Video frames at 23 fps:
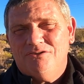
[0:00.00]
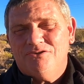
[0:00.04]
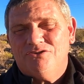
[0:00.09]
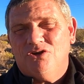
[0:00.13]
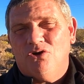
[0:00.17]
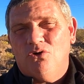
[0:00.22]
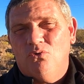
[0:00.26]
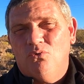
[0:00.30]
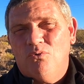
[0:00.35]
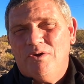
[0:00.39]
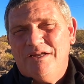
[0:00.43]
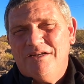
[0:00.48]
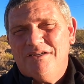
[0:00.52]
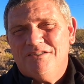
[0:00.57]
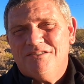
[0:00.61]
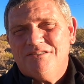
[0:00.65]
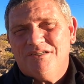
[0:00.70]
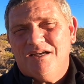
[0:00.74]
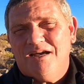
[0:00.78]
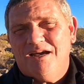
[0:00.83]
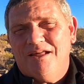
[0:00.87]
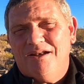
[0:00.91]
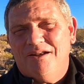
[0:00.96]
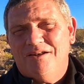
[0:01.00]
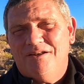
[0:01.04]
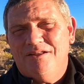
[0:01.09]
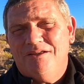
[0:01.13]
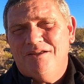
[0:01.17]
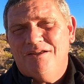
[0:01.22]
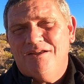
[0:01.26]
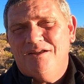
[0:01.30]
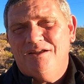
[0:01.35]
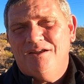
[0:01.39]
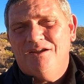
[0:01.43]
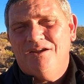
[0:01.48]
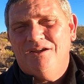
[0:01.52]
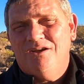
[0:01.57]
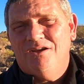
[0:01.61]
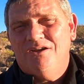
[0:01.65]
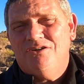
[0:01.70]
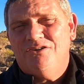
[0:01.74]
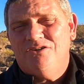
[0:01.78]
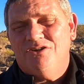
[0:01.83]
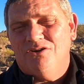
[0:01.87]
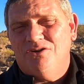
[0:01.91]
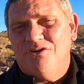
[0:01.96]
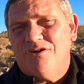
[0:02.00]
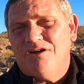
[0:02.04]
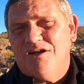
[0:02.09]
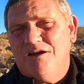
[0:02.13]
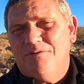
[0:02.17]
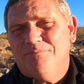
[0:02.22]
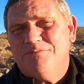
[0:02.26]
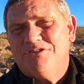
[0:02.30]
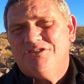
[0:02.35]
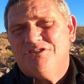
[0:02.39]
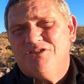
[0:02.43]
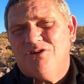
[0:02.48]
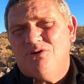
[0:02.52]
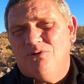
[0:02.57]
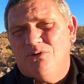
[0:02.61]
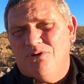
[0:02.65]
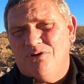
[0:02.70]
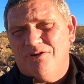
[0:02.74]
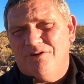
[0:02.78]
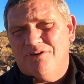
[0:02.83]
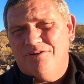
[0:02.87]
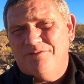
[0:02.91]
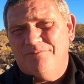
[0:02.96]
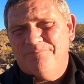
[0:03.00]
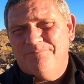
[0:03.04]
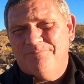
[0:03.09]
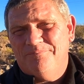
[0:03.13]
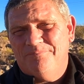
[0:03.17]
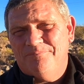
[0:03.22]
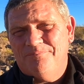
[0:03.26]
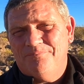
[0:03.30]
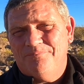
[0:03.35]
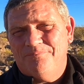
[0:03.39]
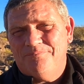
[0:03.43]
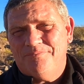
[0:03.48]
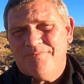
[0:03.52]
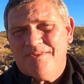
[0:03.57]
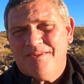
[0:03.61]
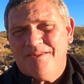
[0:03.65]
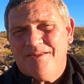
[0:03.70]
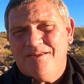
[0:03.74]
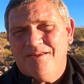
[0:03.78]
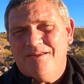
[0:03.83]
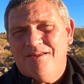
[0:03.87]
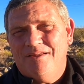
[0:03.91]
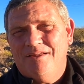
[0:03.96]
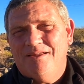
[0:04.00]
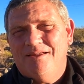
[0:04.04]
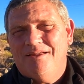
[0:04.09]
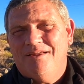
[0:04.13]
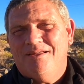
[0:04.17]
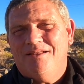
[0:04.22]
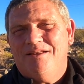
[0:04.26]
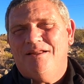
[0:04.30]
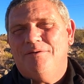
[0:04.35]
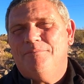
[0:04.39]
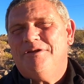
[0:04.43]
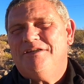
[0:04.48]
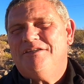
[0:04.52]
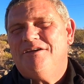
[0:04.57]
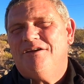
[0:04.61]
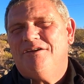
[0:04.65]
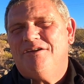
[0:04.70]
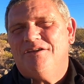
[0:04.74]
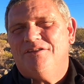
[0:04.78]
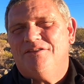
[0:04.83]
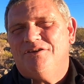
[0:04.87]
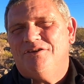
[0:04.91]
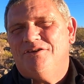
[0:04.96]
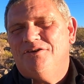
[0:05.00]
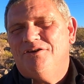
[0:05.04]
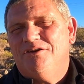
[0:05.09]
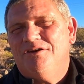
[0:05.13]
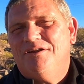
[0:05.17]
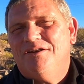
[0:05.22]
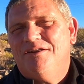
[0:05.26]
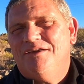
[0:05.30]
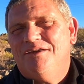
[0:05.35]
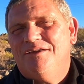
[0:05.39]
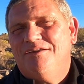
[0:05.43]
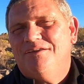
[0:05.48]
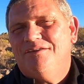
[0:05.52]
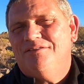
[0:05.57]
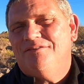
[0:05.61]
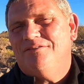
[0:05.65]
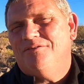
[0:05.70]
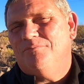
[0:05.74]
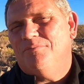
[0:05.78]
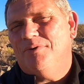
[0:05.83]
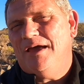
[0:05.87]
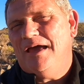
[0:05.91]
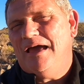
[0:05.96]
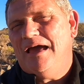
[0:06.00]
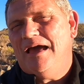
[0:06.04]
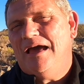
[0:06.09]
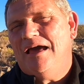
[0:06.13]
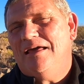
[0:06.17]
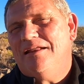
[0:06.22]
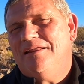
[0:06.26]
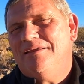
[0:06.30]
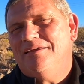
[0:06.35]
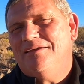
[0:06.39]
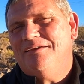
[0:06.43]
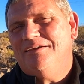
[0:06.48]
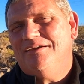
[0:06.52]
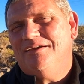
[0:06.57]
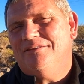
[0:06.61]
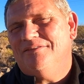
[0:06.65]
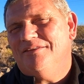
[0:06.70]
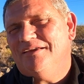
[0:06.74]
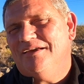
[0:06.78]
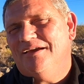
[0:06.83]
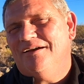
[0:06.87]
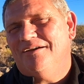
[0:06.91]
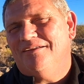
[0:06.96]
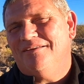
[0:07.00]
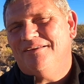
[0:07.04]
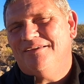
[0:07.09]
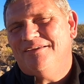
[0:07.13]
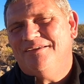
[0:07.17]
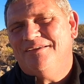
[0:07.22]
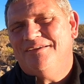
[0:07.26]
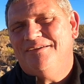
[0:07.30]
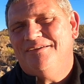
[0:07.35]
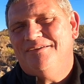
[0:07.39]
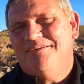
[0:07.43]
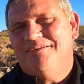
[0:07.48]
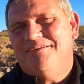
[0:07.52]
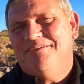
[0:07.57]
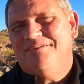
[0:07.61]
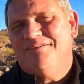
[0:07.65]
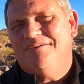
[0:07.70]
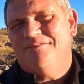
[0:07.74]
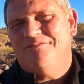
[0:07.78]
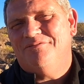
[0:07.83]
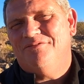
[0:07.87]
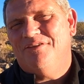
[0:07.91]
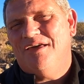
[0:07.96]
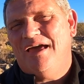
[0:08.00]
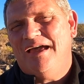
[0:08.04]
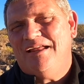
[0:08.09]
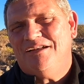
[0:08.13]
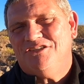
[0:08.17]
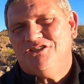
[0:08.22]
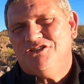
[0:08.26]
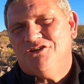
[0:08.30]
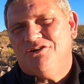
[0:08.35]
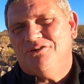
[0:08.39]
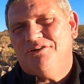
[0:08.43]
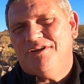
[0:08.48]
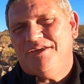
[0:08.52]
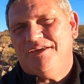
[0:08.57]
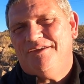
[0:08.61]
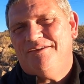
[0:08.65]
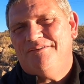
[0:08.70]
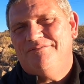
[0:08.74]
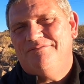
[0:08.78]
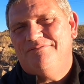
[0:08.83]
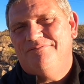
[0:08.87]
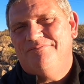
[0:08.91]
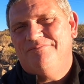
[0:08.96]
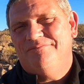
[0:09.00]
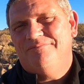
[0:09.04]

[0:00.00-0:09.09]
So we decided to hook up solar. Let me tell you the good, the bad, and the ugly of that journey.